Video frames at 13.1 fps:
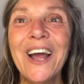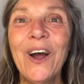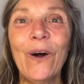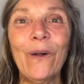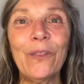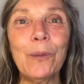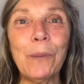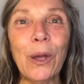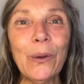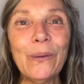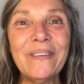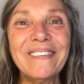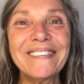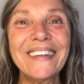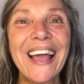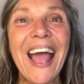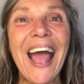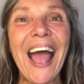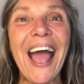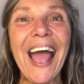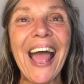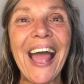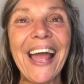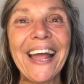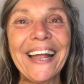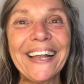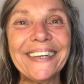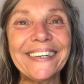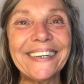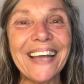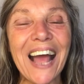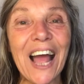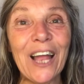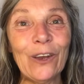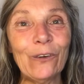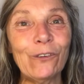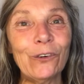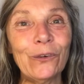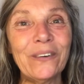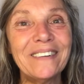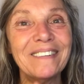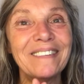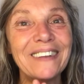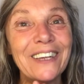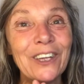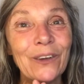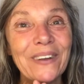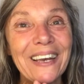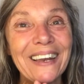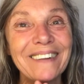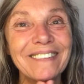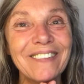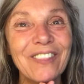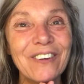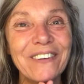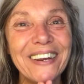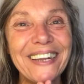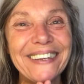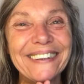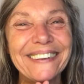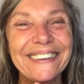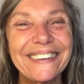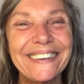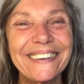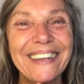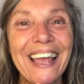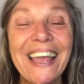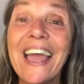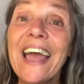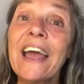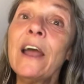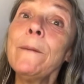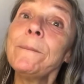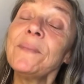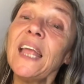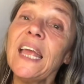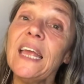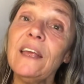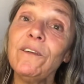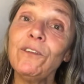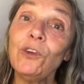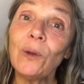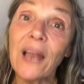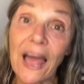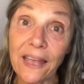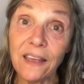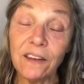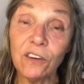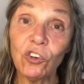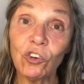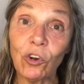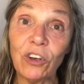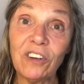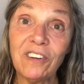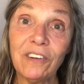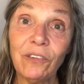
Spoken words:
on the modes. and I look forward to seeing you in lesson 3. Take care. If you'd like an astrology